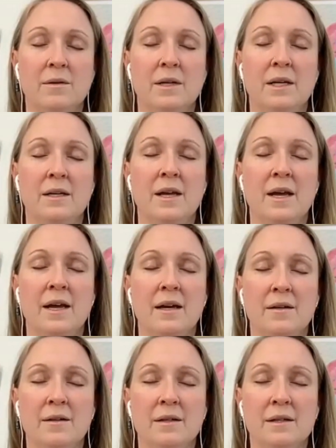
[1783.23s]
You
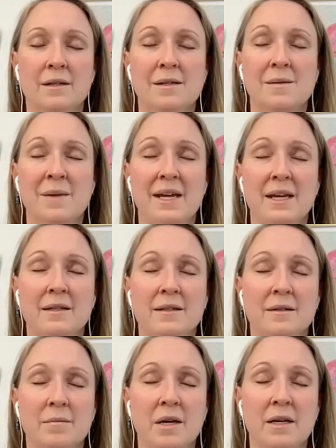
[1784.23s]
inhale and
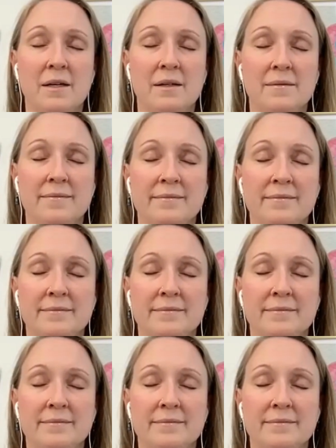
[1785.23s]
expand a bit.